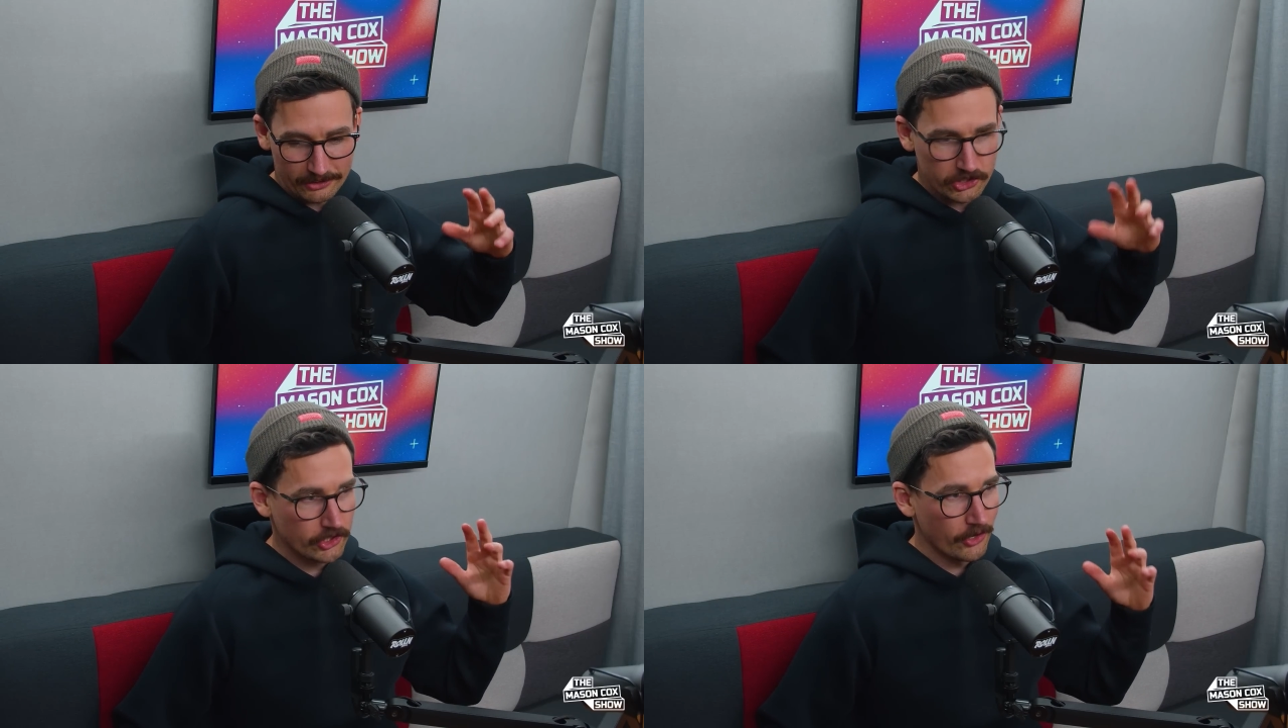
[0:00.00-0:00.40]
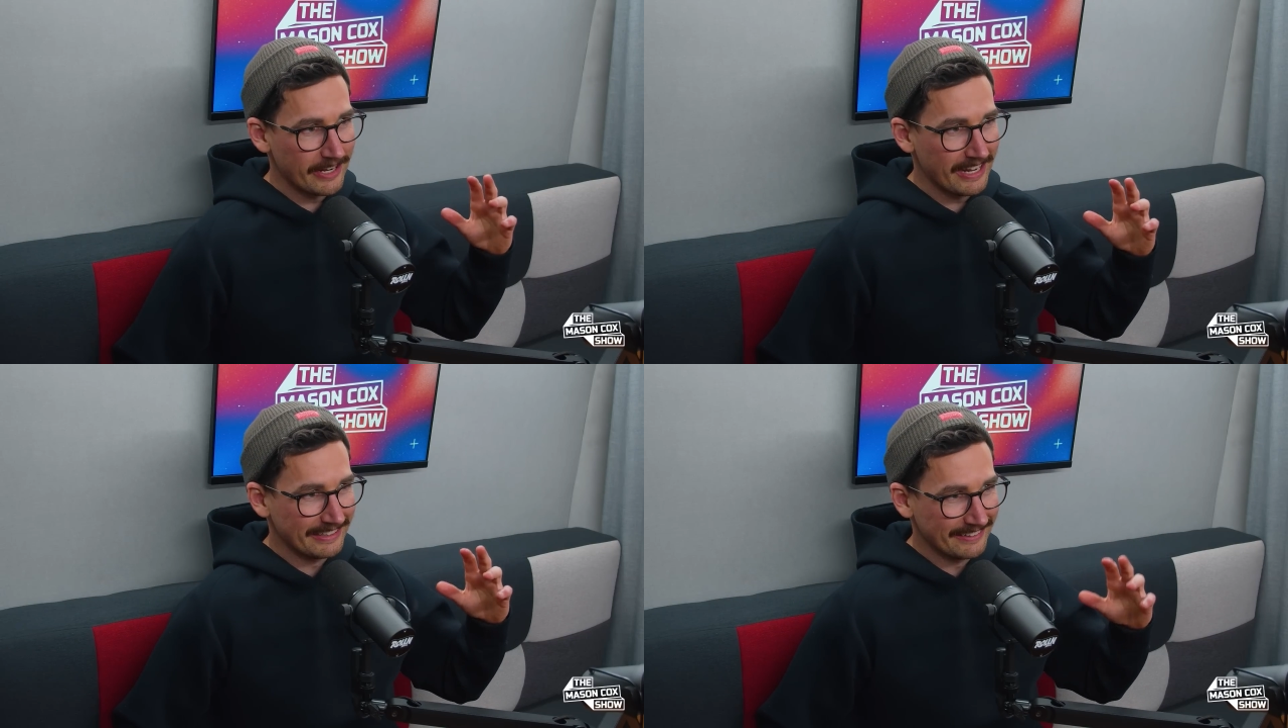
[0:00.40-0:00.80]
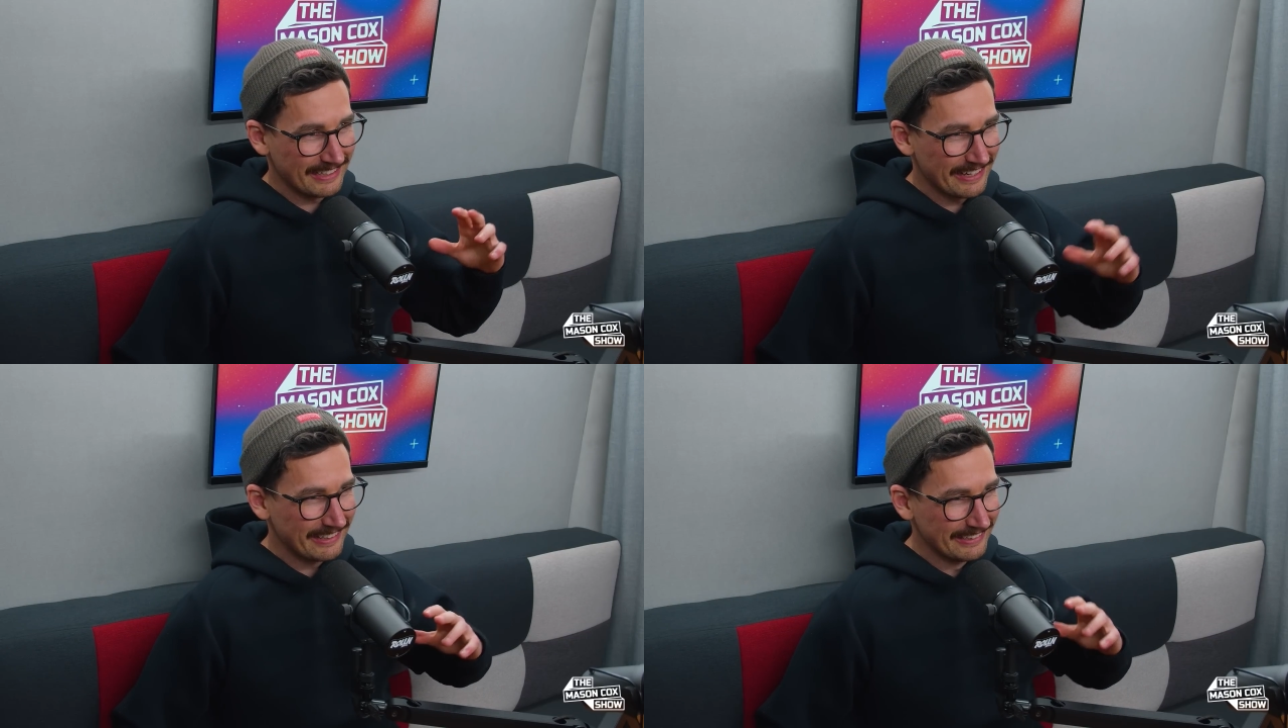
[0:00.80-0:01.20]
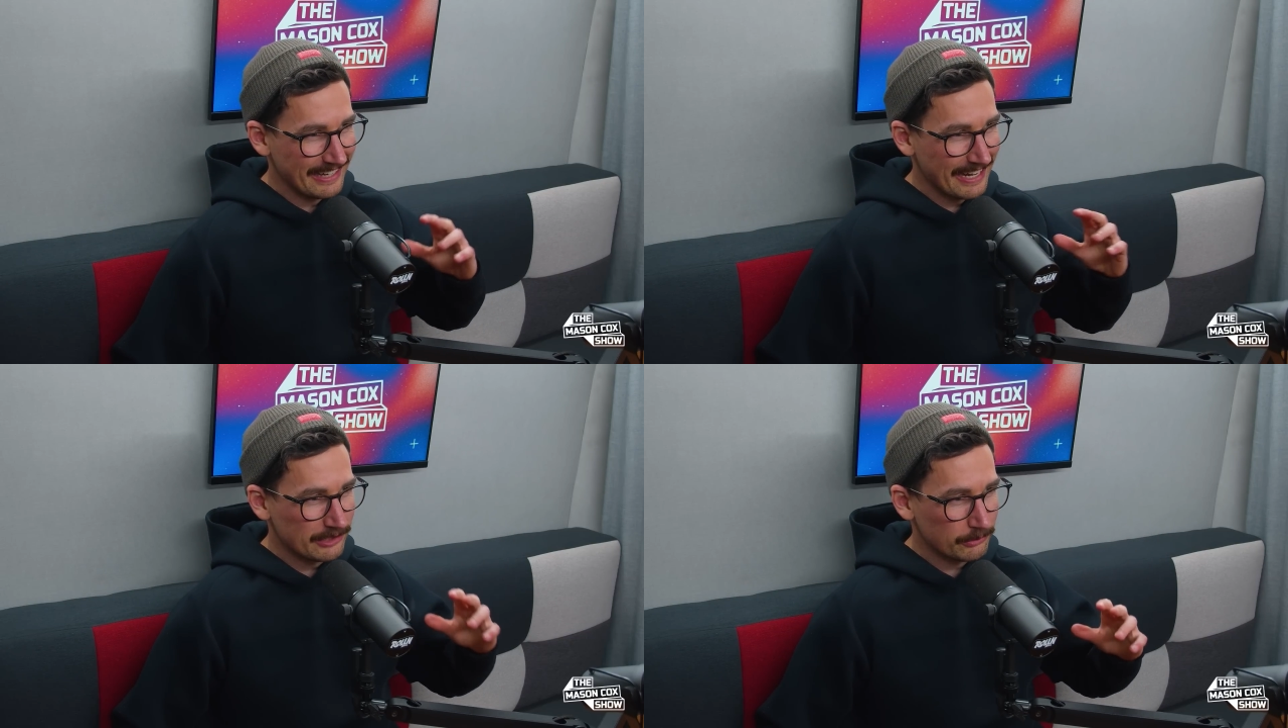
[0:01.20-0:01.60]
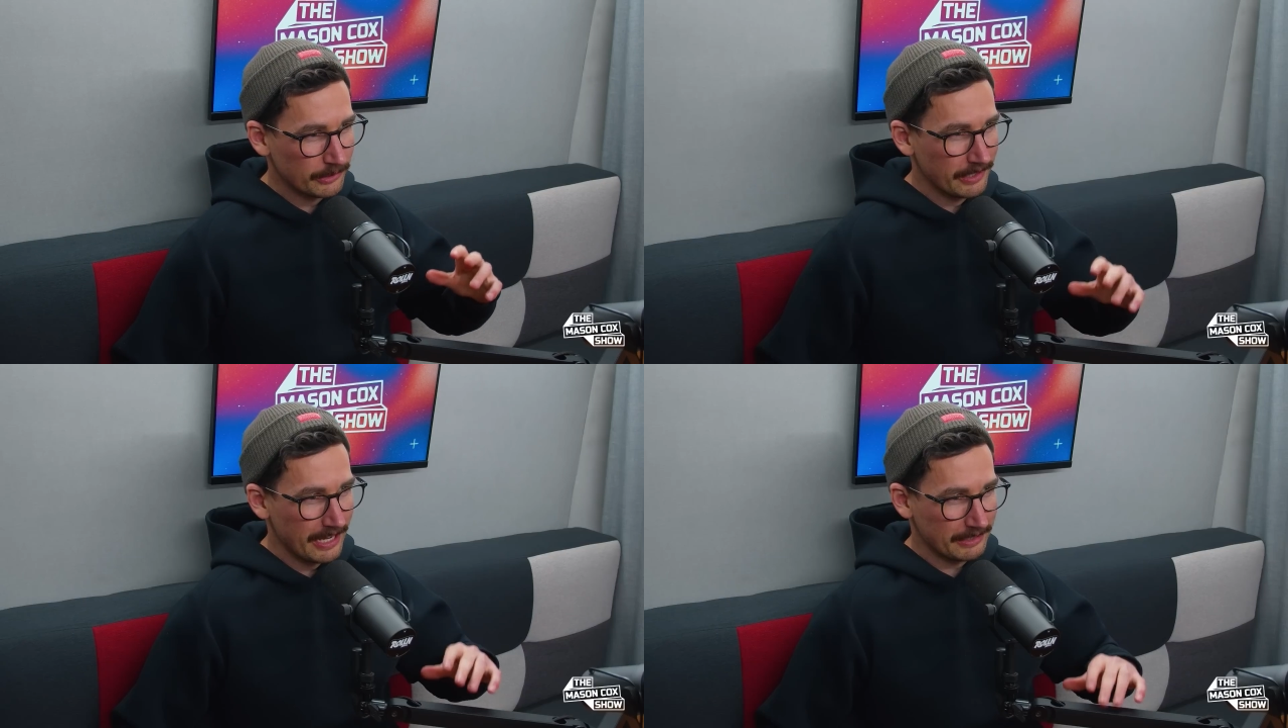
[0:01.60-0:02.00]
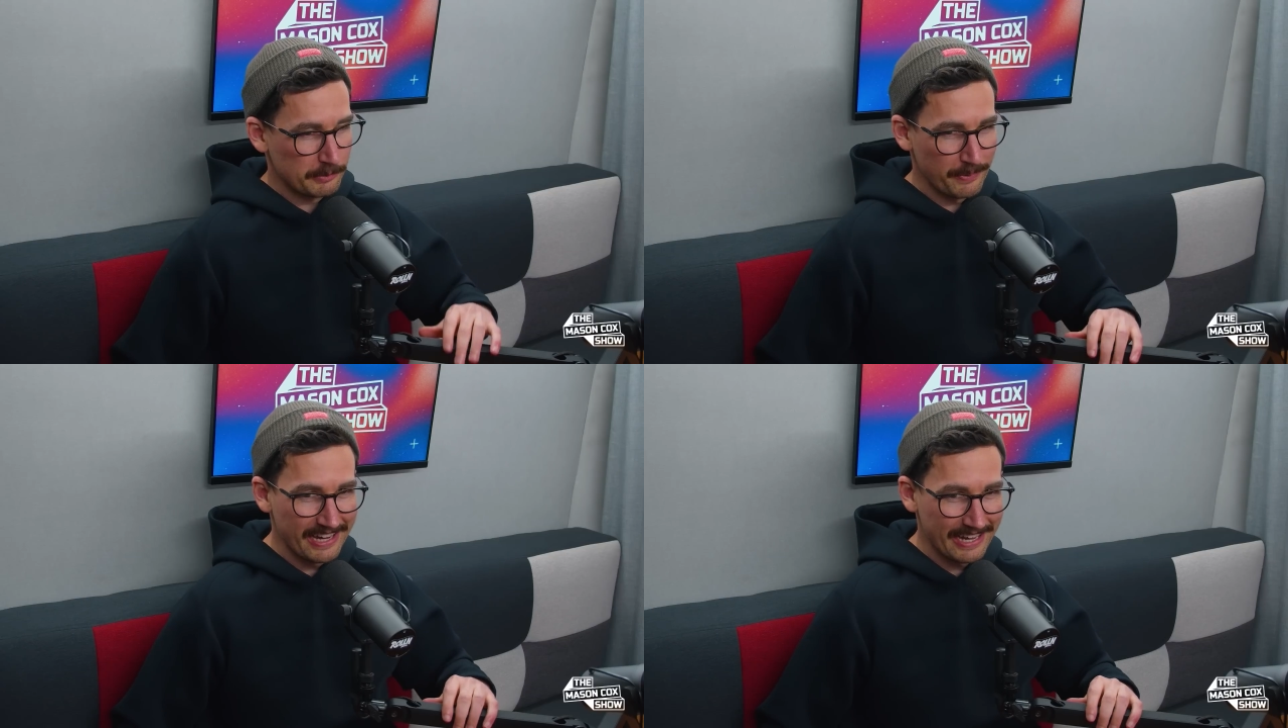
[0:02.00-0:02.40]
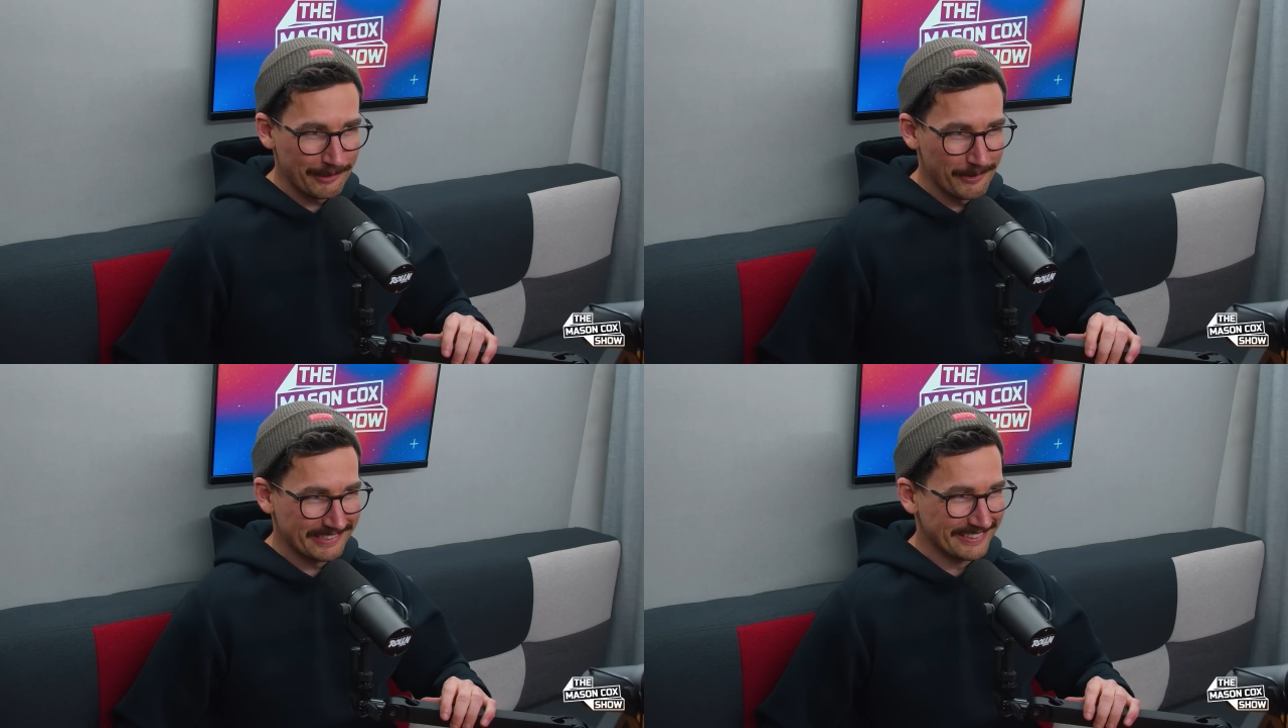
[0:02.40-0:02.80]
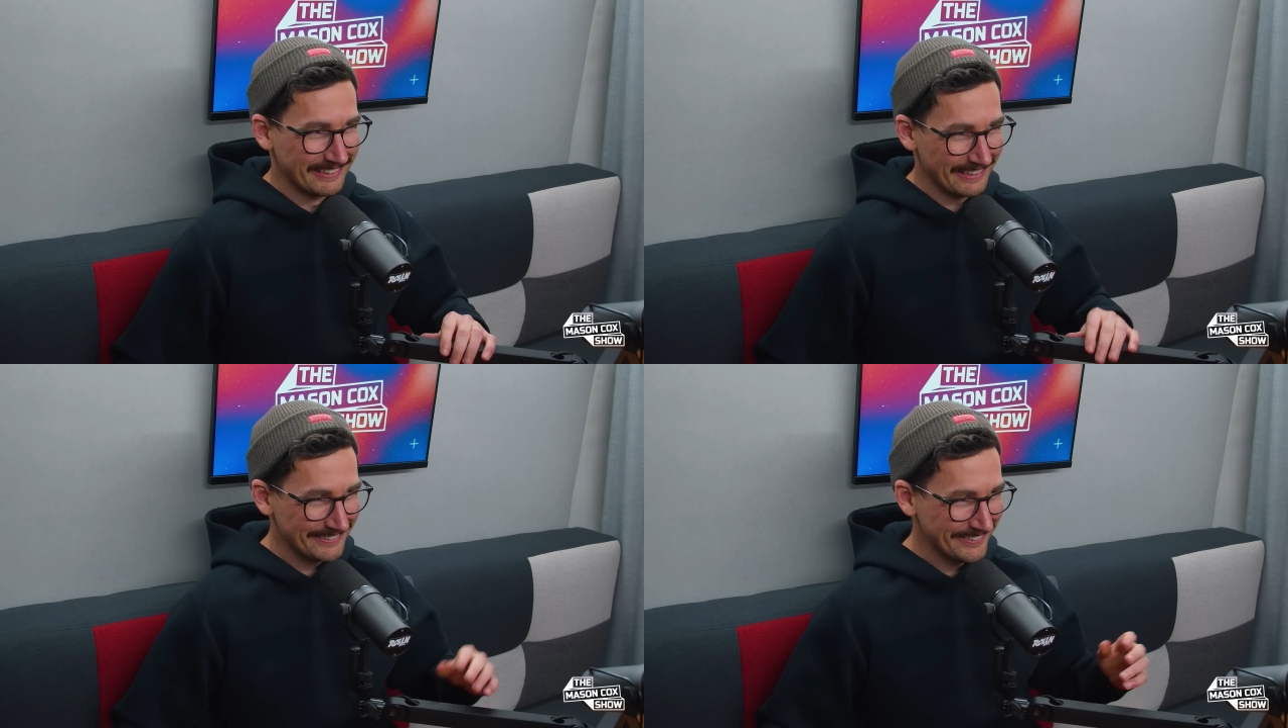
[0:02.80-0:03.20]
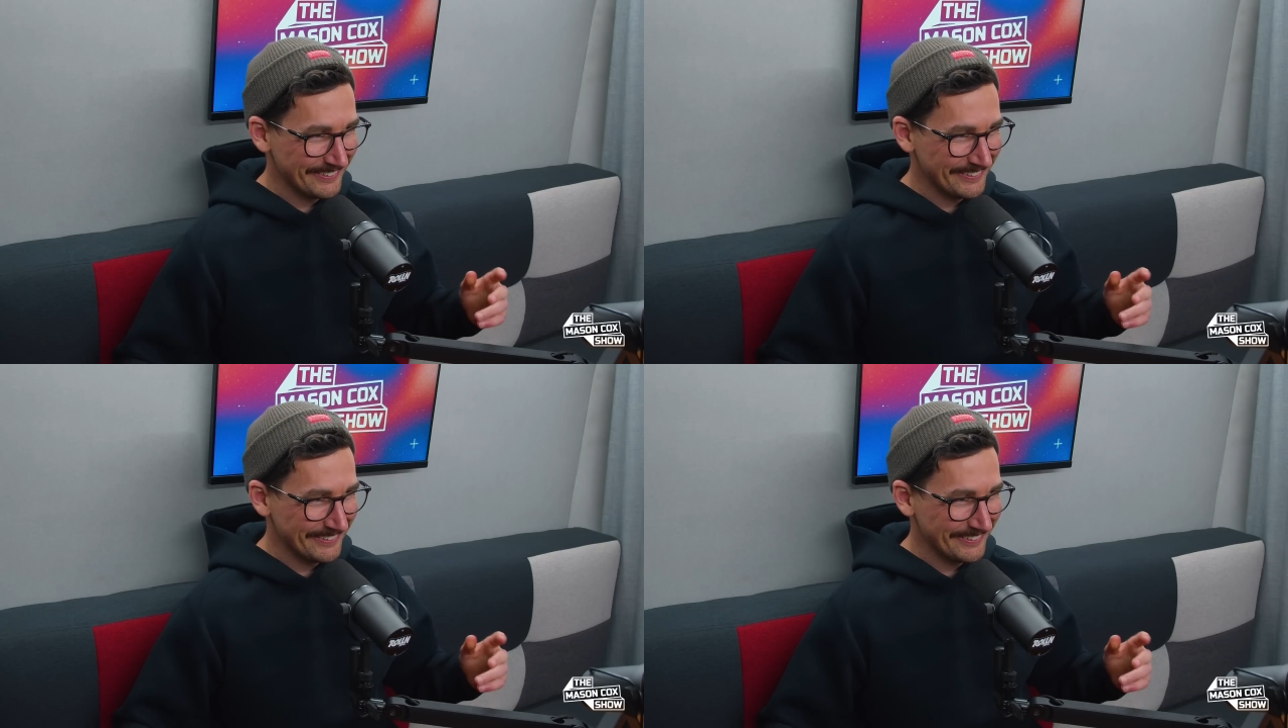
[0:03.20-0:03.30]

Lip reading: showdown in like a Clint Eastwood like spaghetti western.